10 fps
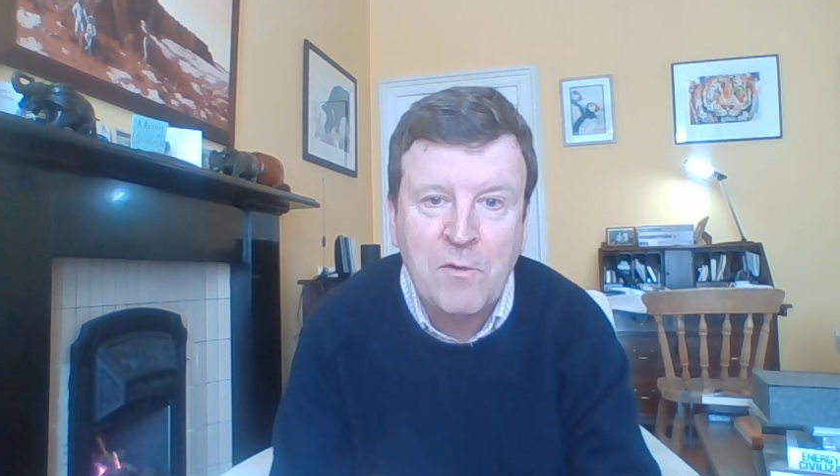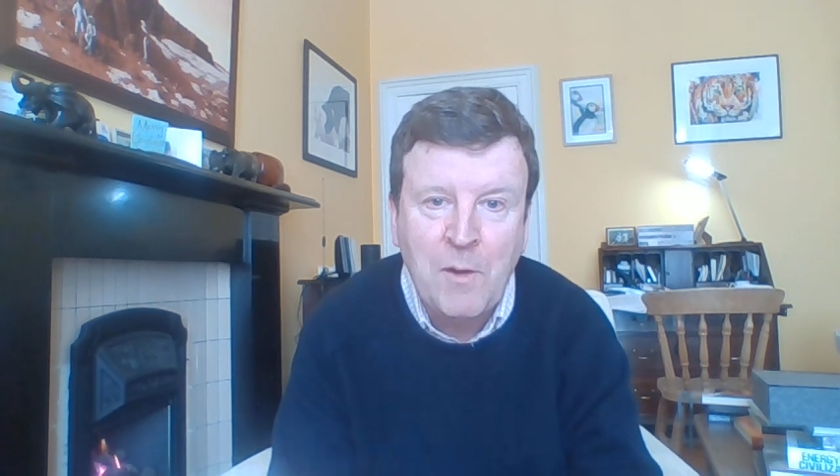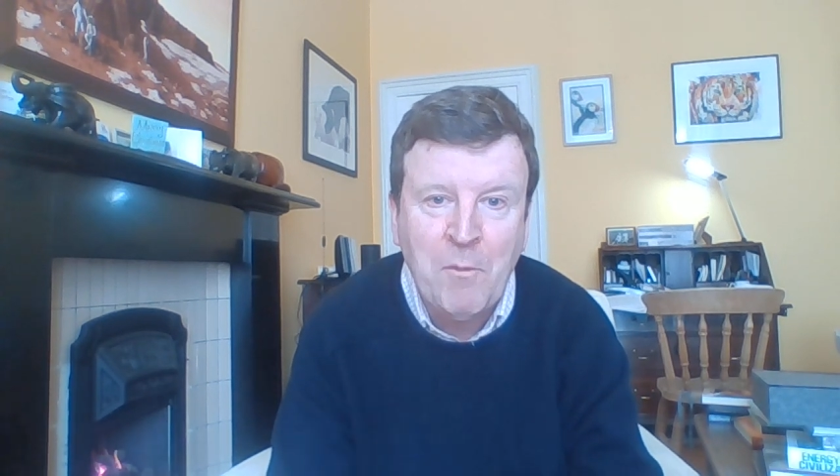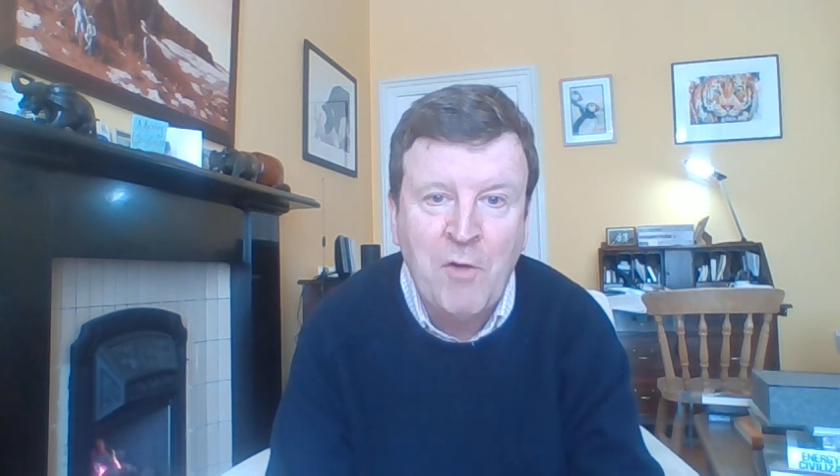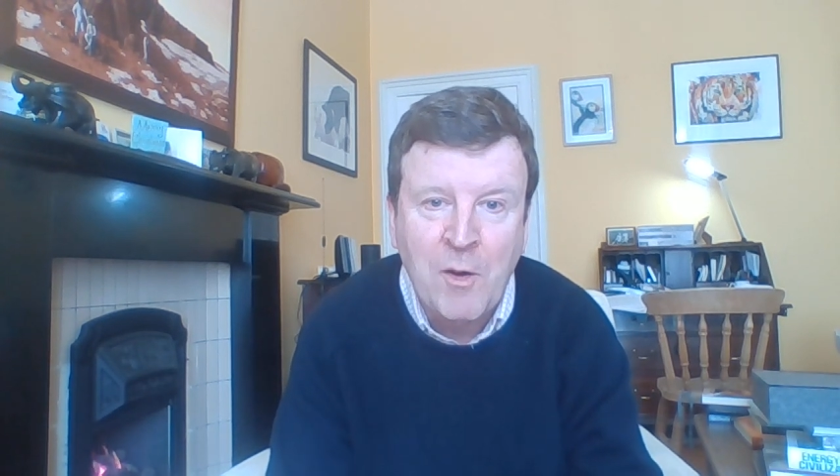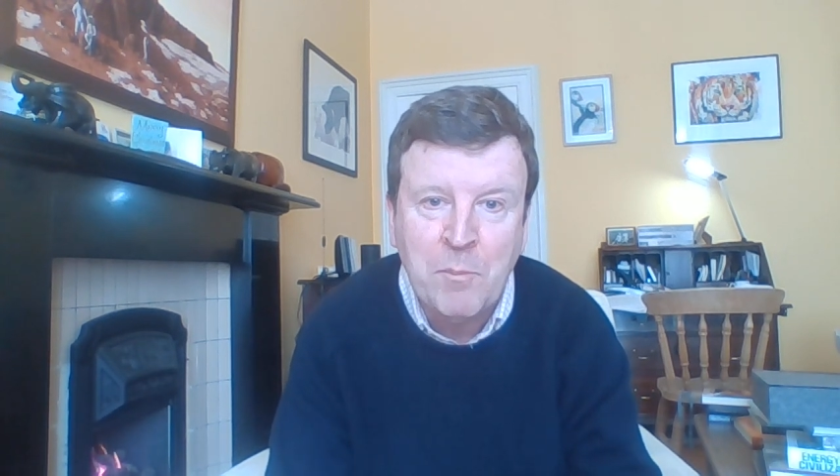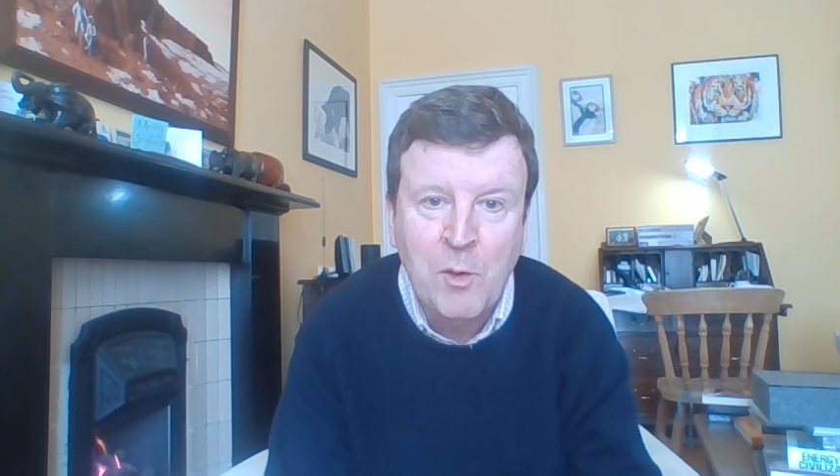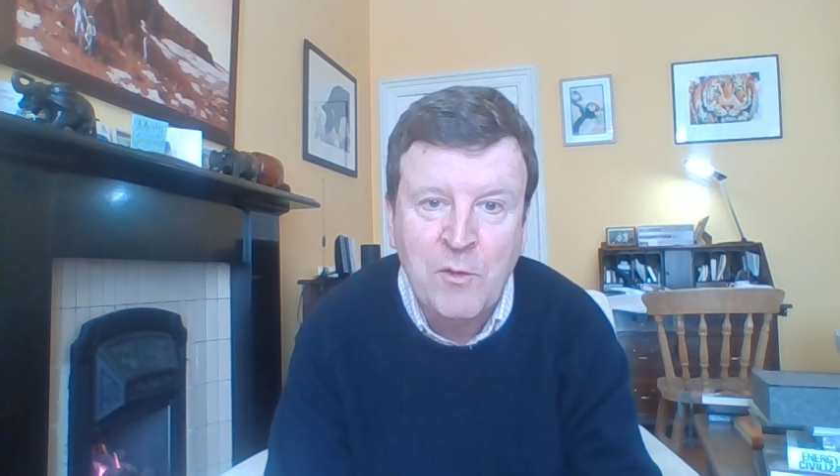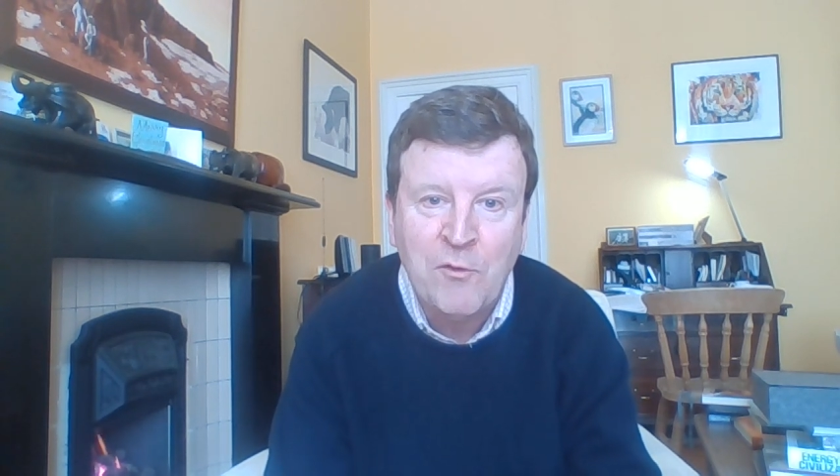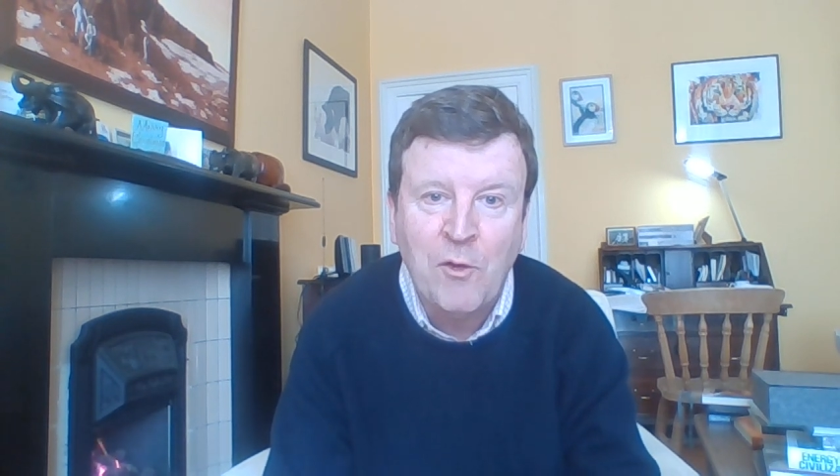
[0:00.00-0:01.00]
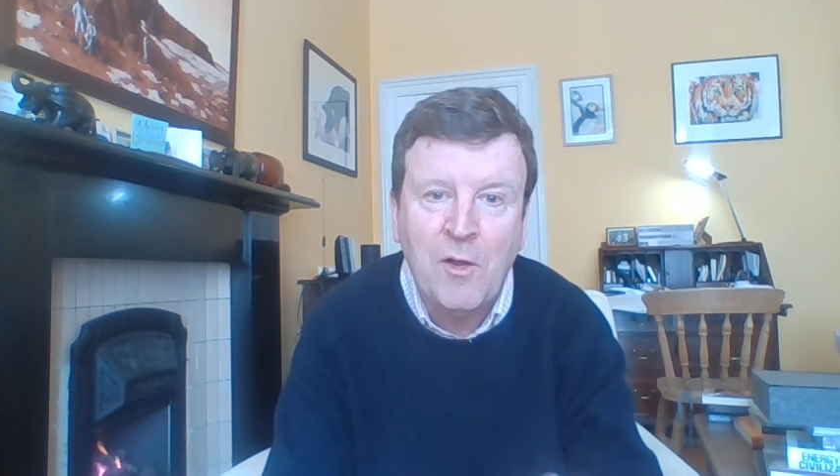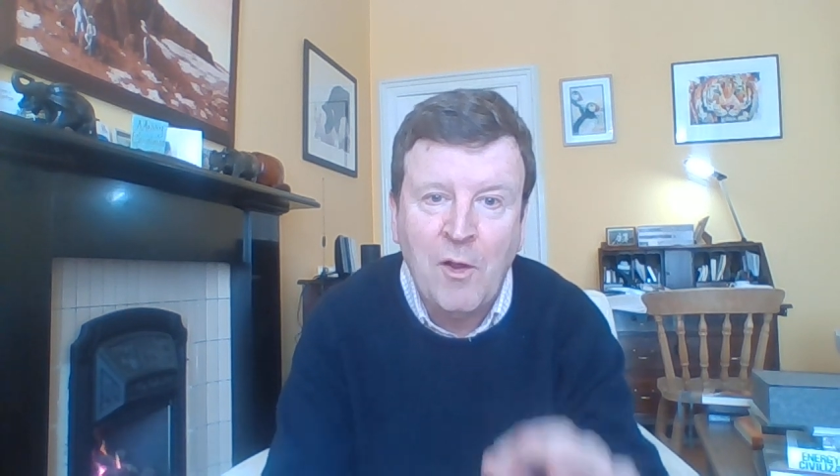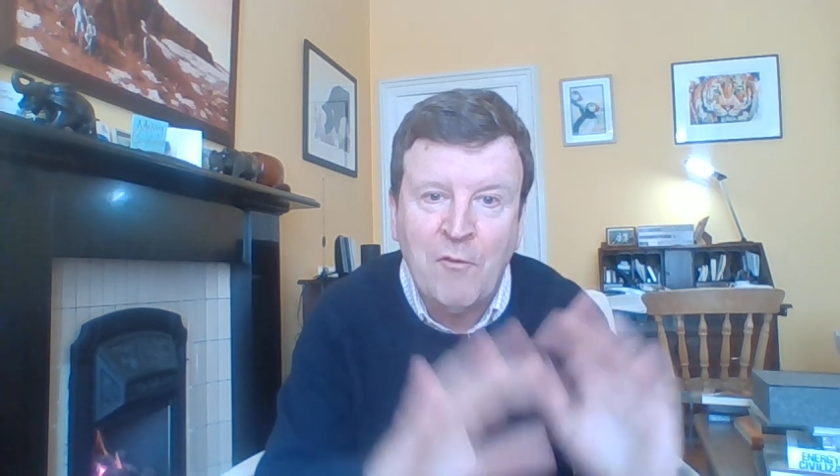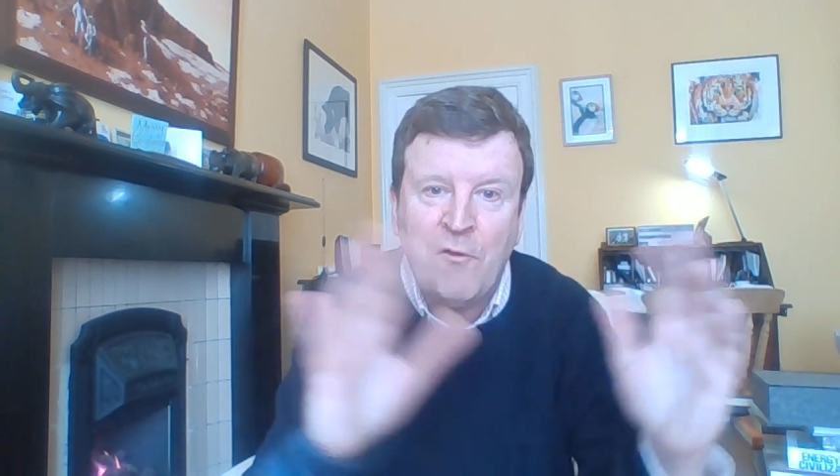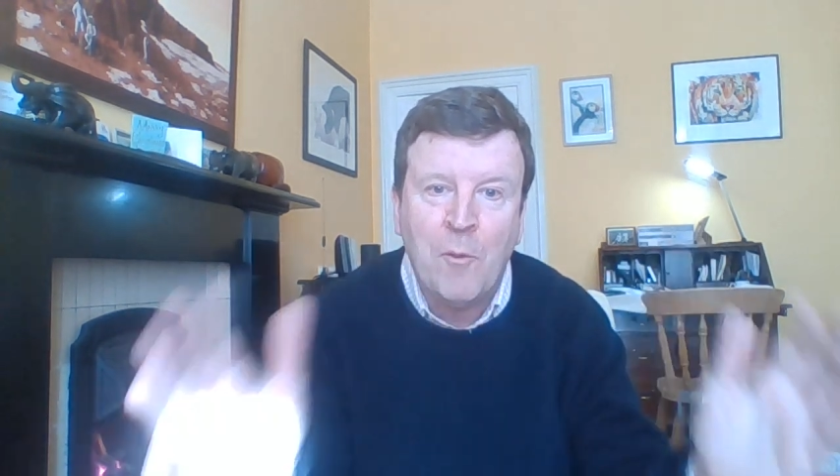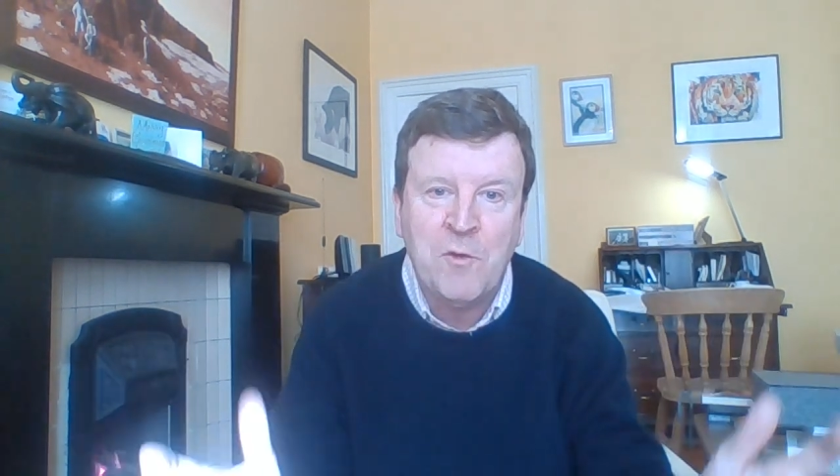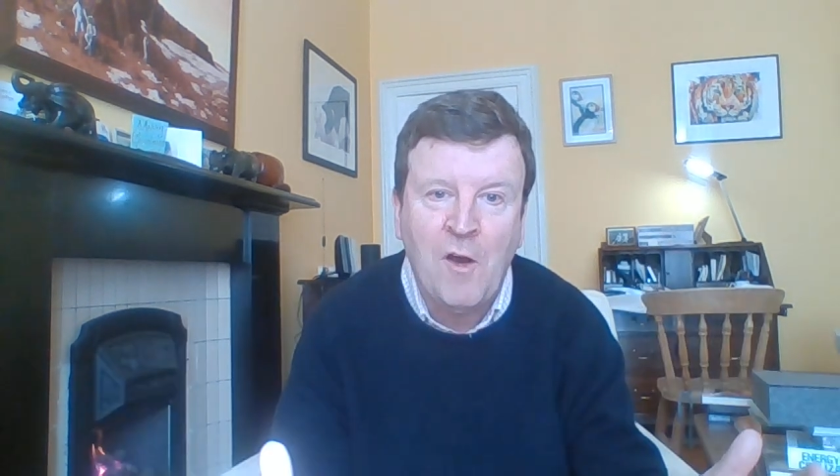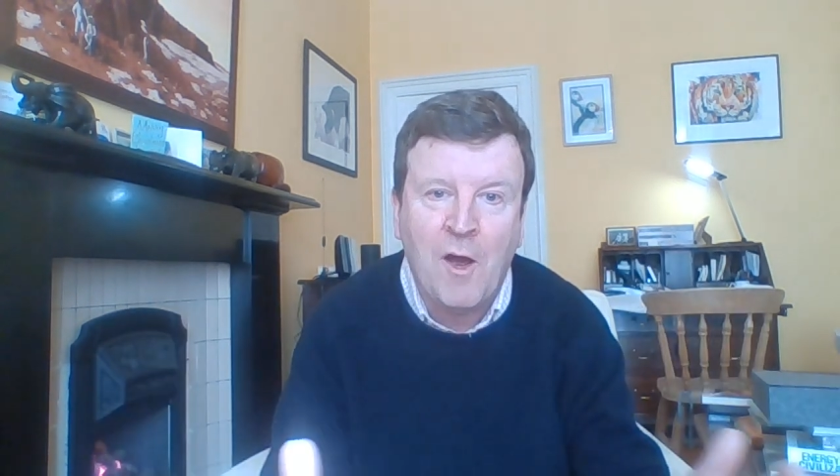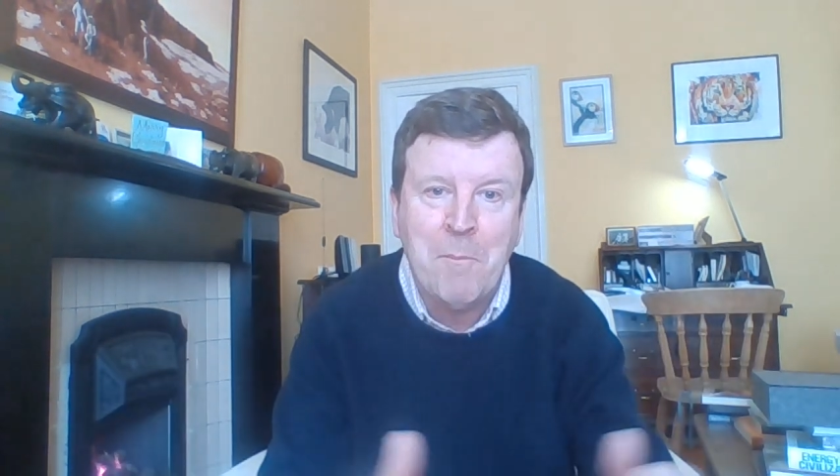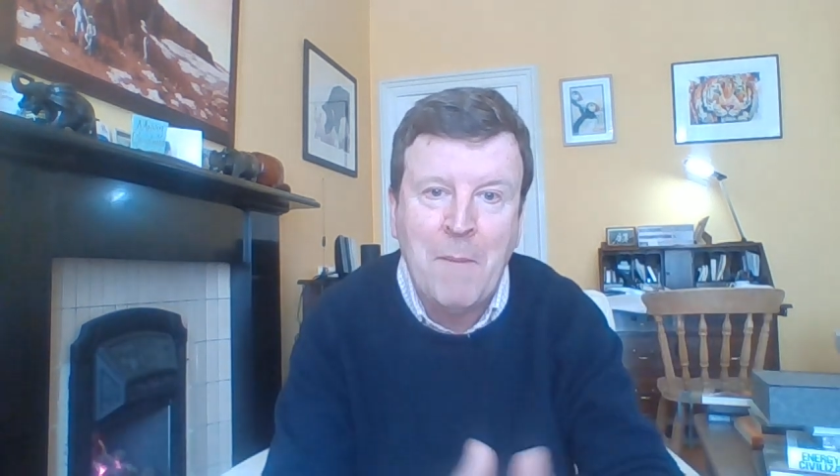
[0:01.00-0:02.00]
Some are very beautiful and form
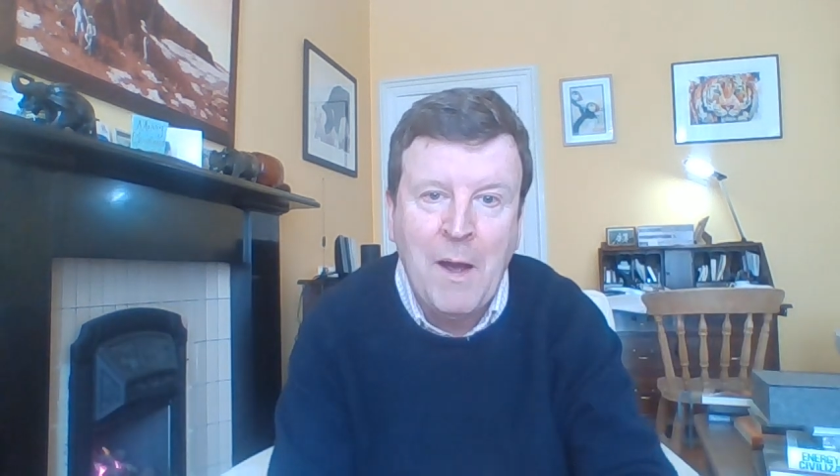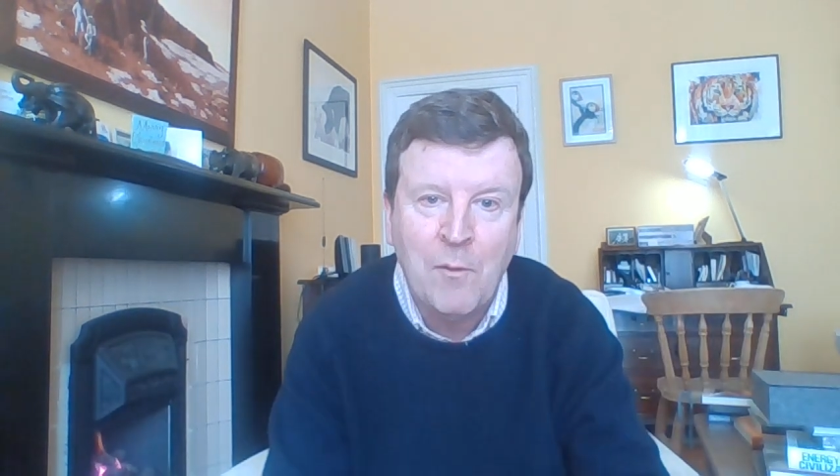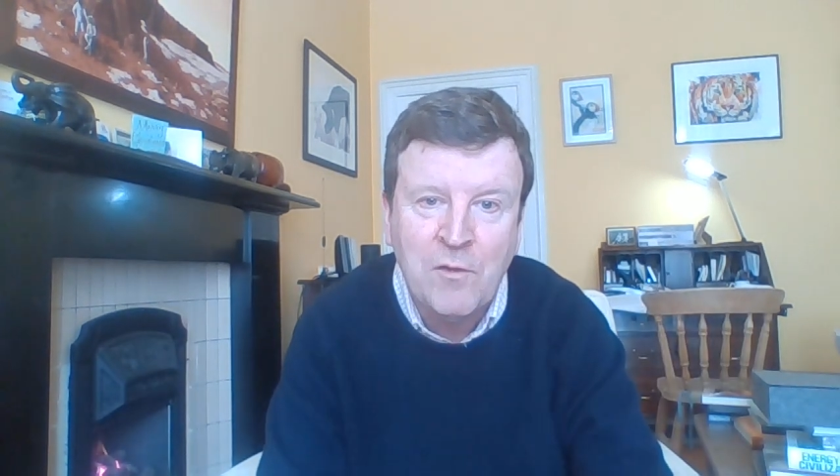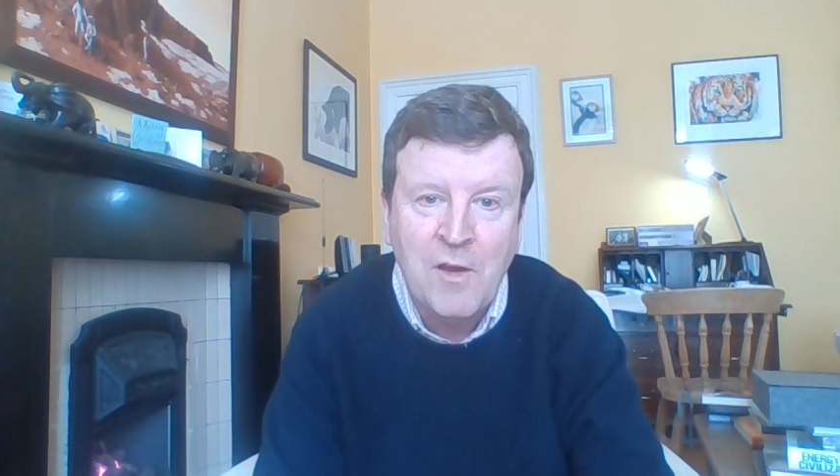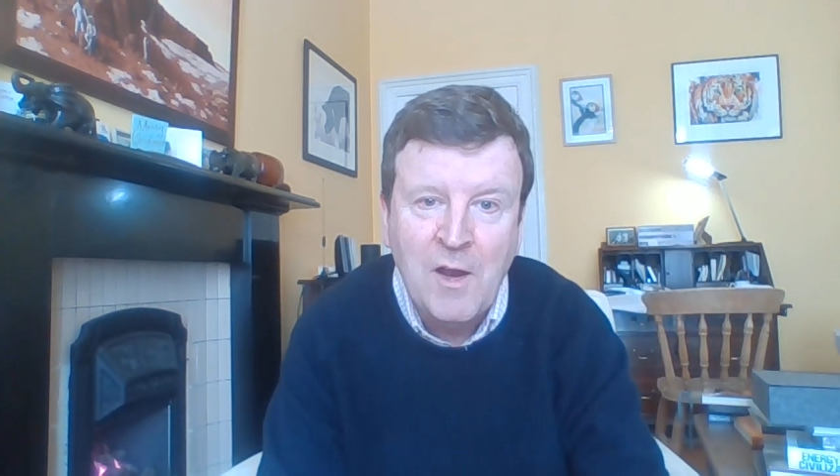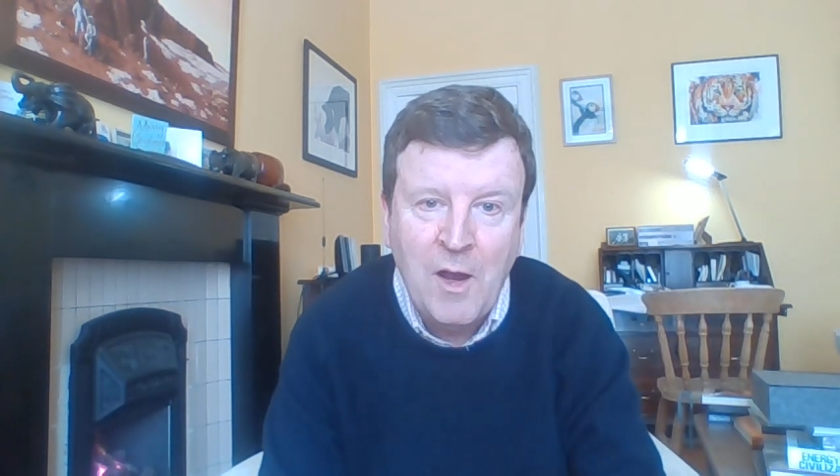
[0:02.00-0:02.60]
giant mounds,